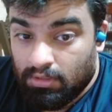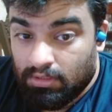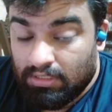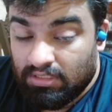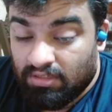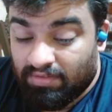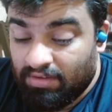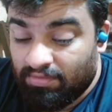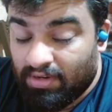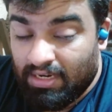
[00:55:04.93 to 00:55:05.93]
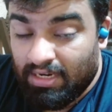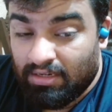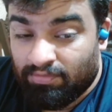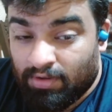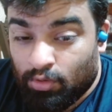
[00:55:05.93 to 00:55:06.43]
he's a very
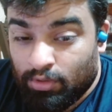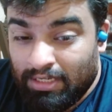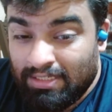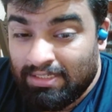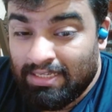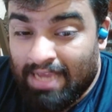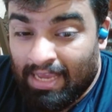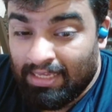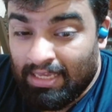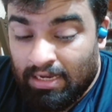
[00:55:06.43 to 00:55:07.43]
vindictive fellow. He is a Yankee